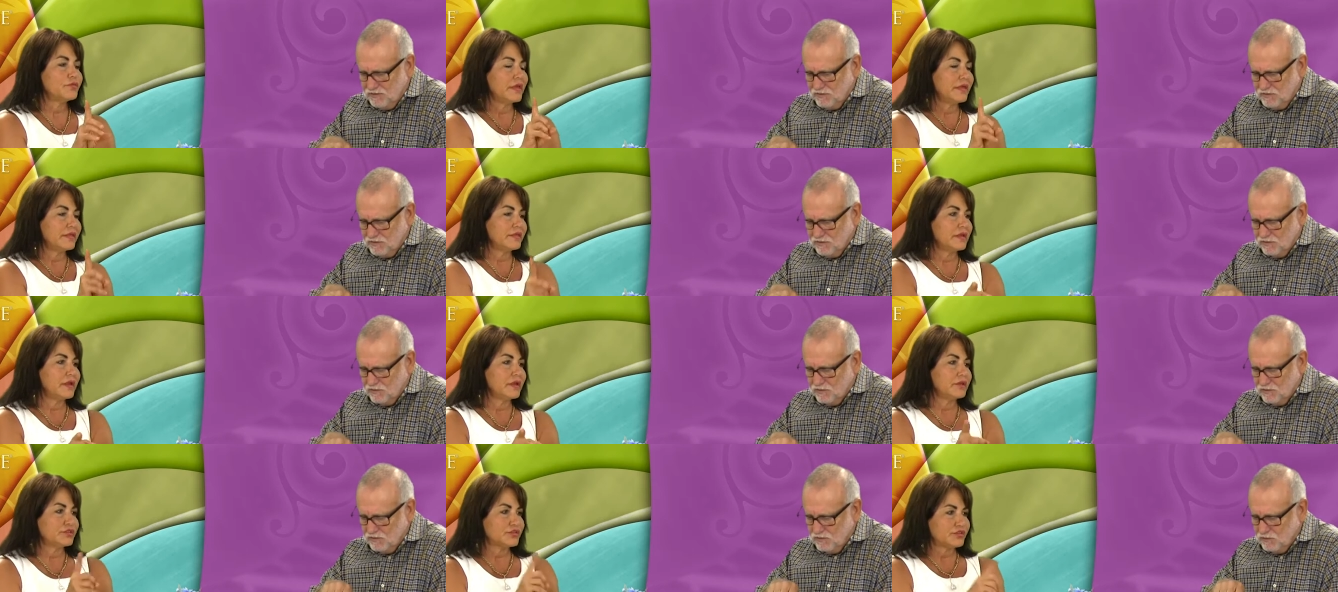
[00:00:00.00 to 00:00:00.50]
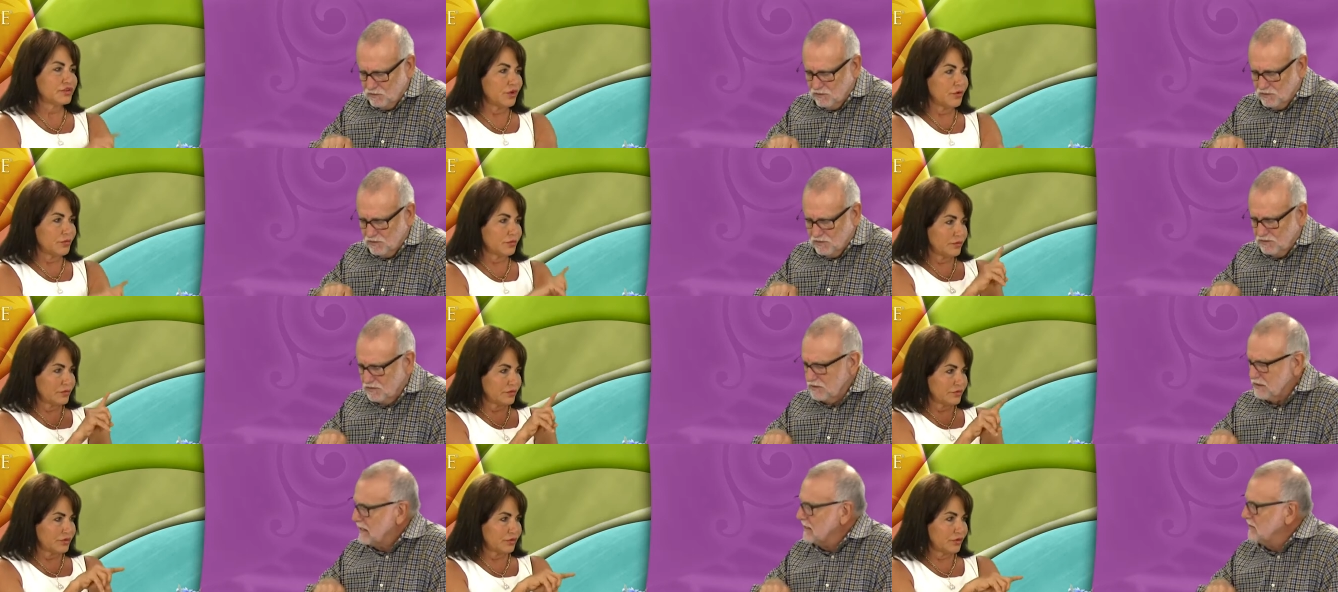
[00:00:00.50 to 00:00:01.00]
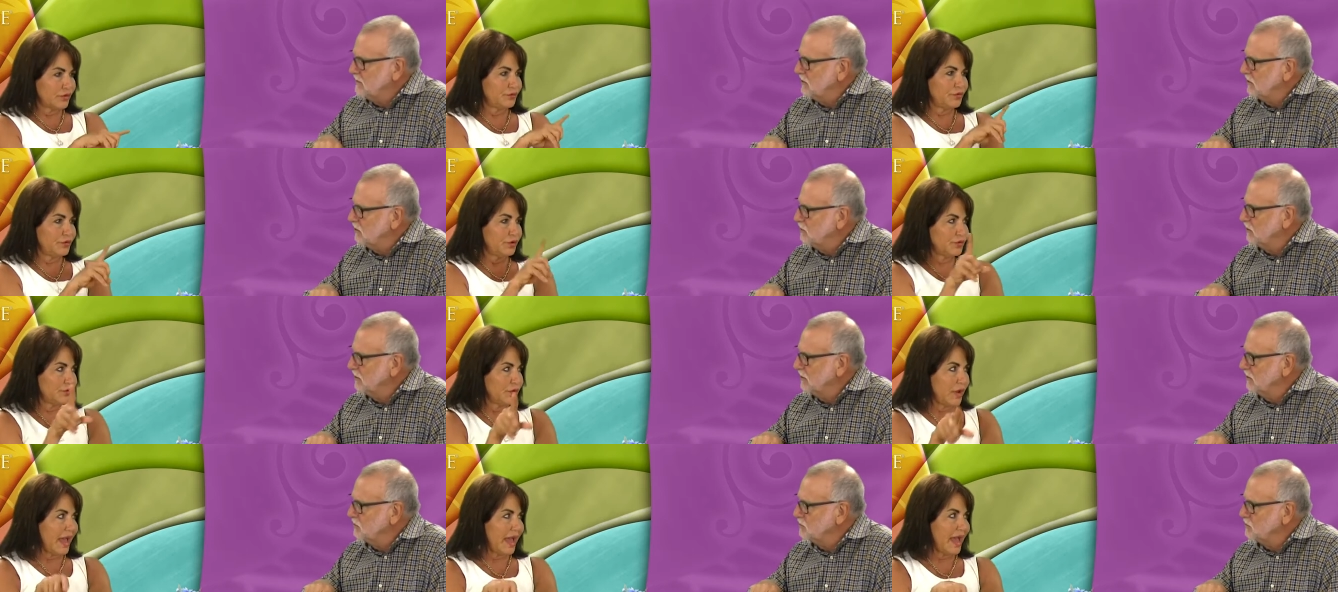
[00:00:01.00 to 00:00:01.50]
Speaker 1: then so so if
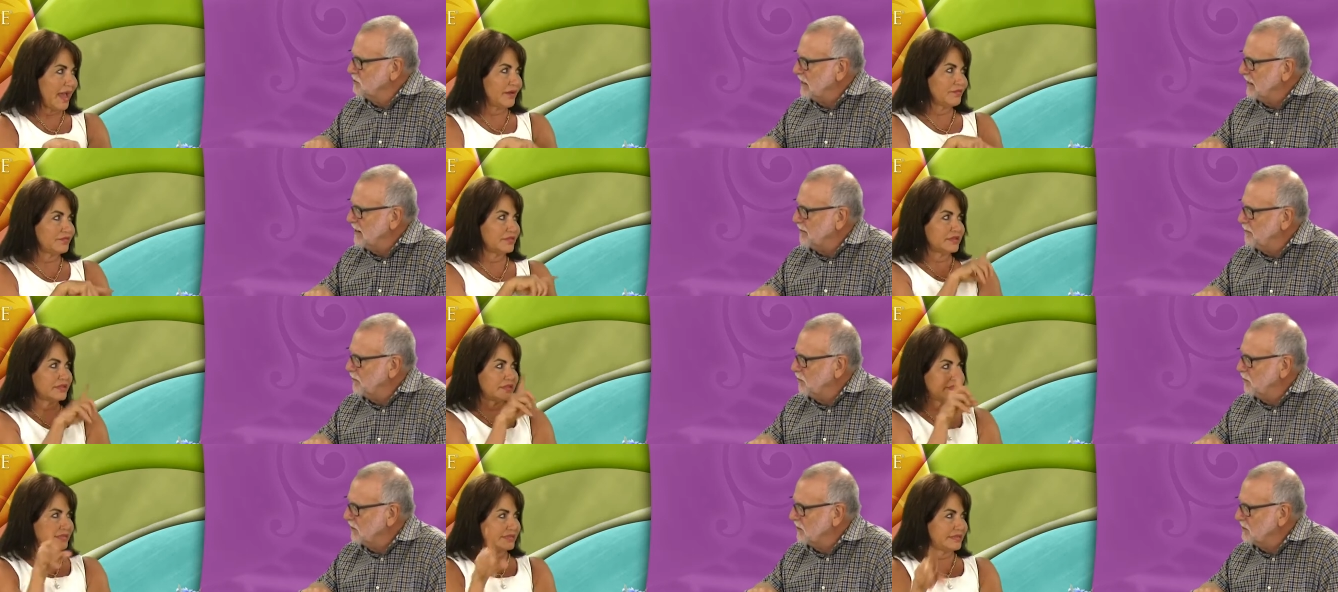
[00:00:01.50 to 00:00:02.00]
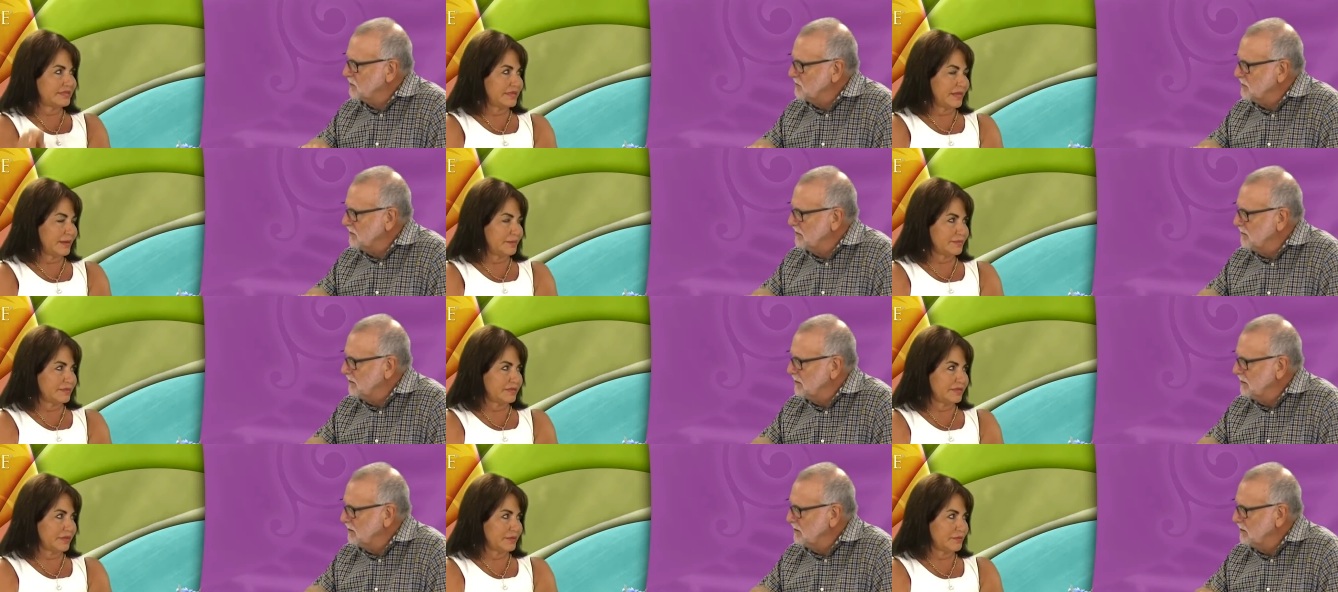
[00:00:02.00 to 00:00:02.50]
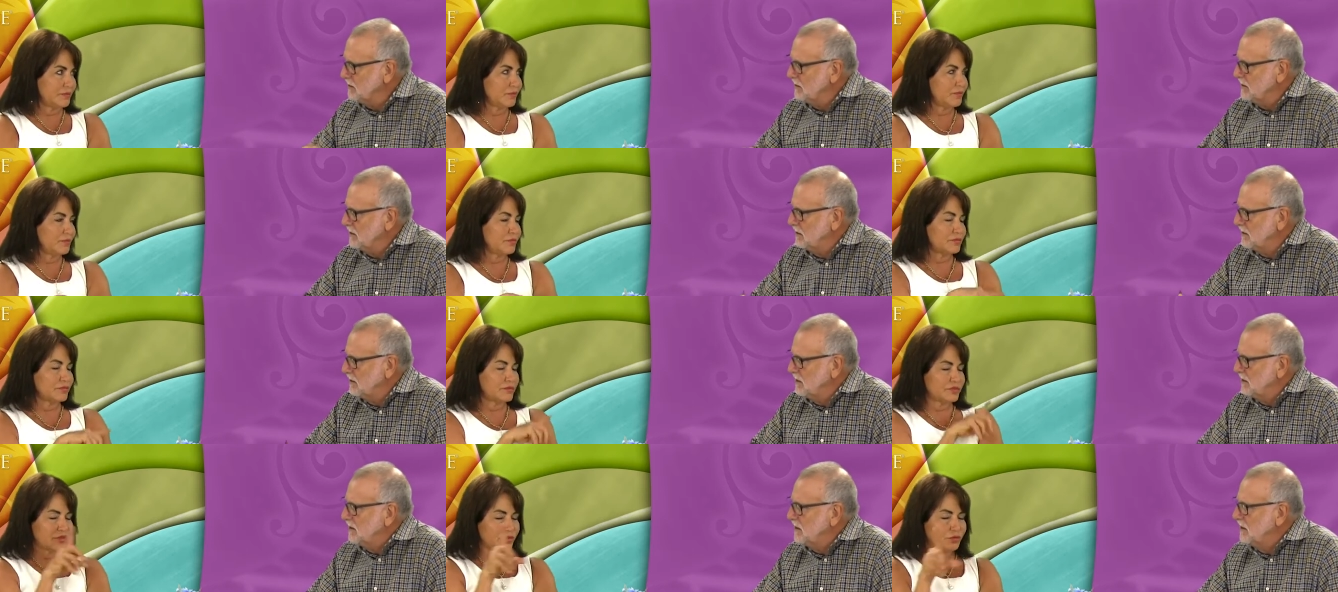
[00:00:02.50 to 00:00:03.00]
you have the symptom,
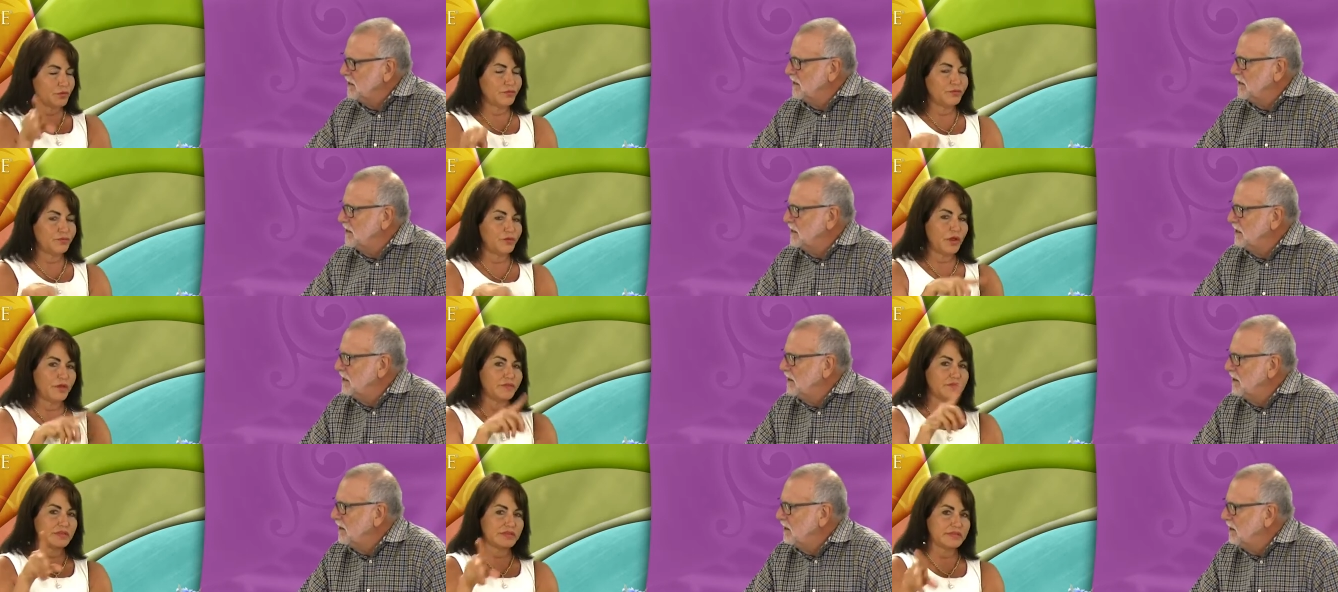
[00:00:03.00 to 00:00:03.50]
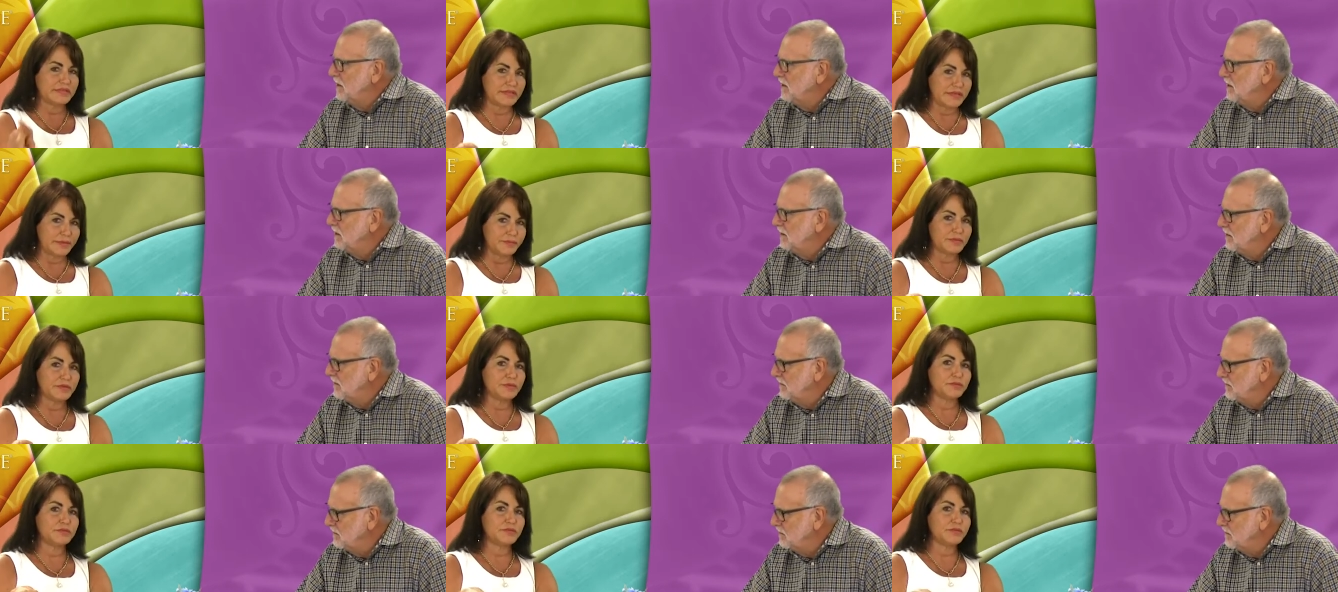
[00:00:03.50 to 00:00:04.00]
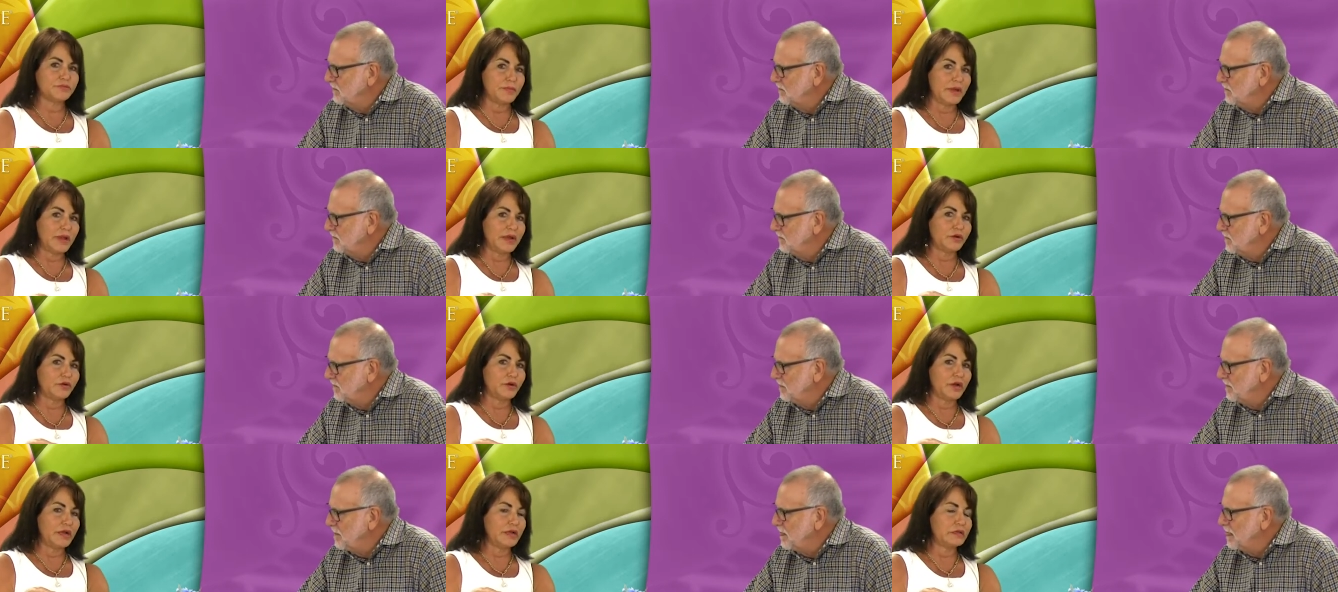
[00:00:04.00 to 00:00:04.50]
so if you have the symptoms of
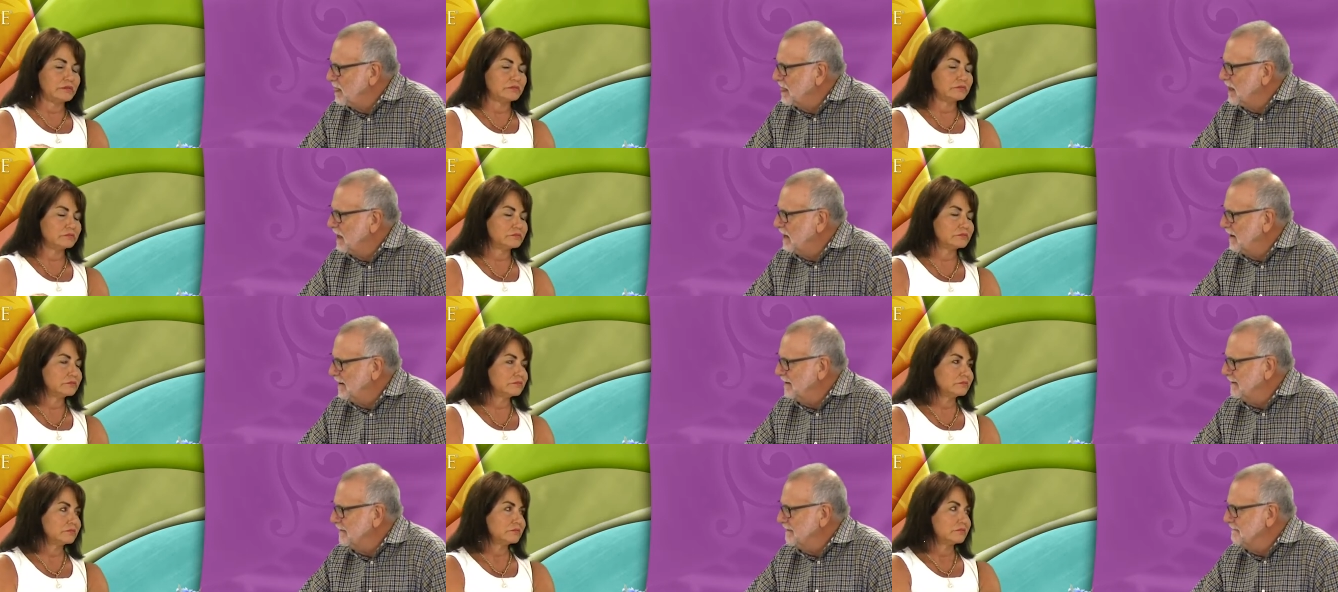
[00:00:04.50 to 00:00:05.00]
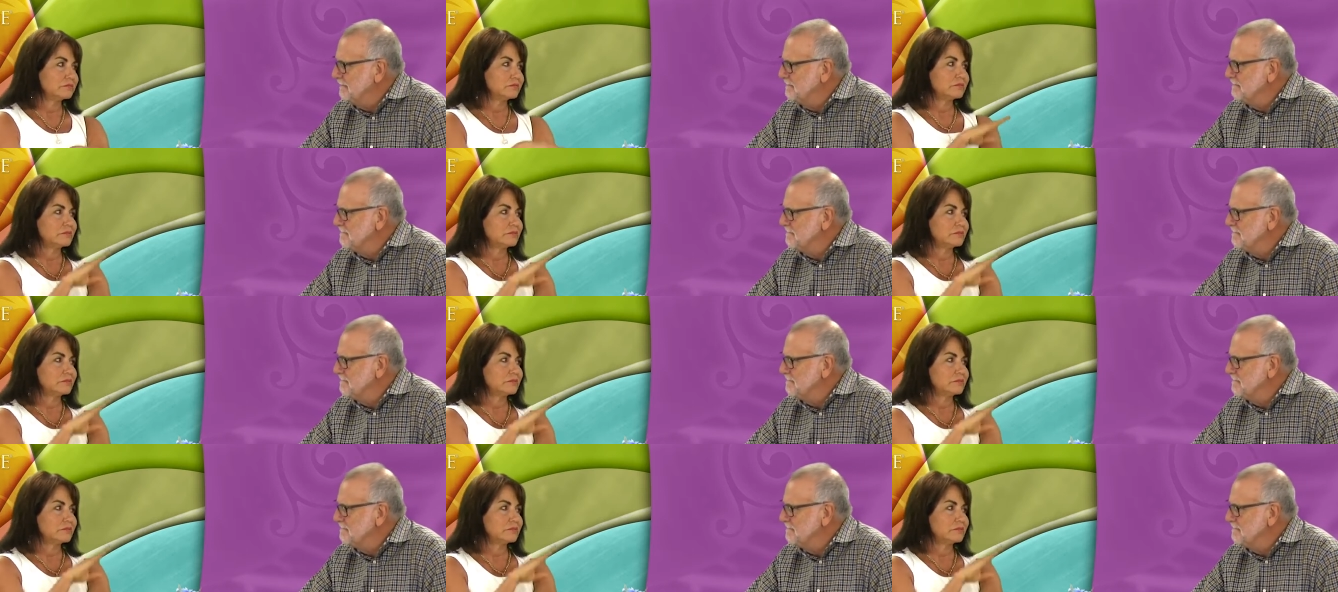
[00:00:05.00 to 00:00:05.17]
migraine, uh-huh.